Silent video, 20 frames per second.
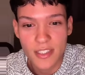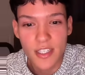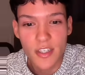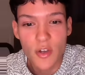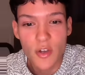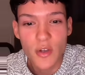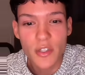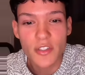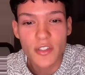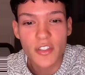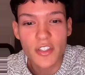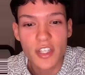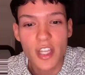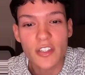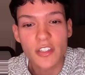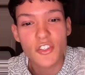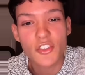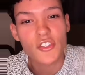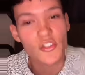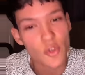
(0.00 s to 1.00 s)
Is it going to
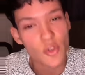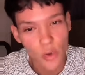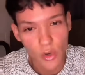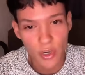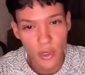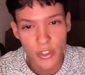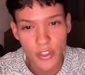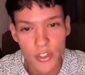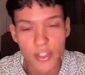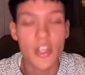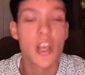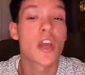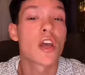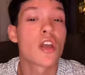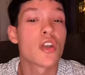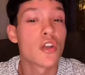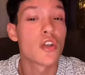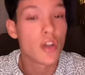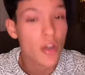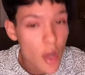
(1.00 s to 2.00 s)
sell in stores?
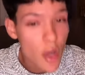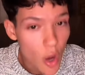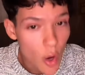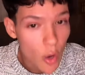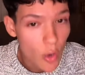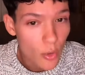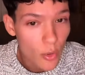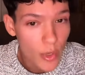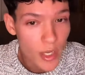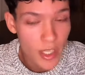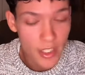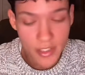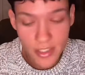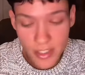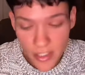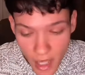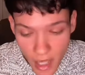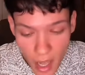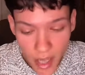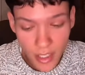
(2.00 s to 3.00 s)
No,
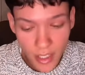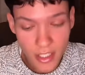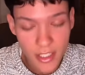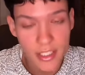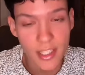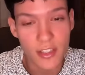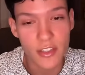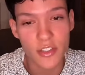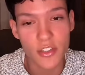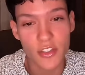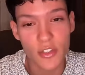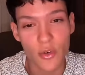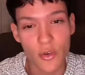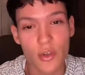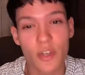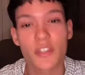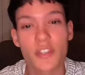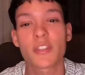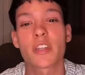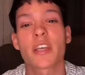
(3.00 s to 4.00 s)
it's not gonna sell in
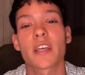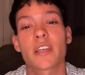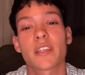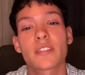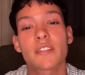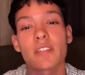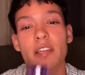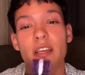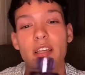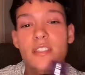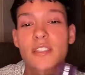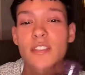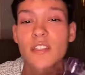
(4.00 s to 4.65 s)
stores. It is